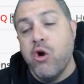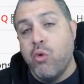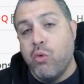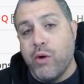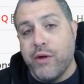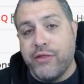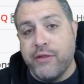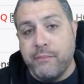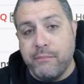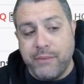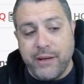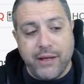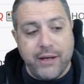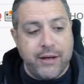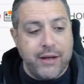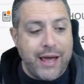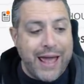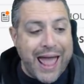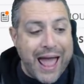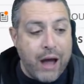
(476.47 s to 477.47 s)
With Embiid
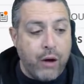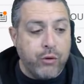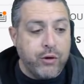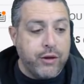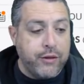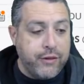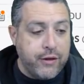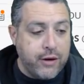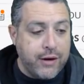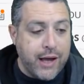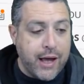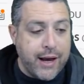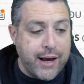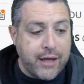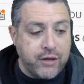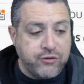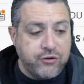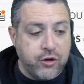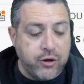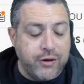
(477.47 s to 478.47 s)
out, they're not
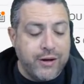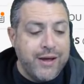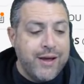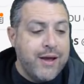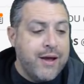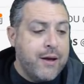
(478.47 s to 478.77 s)
as good.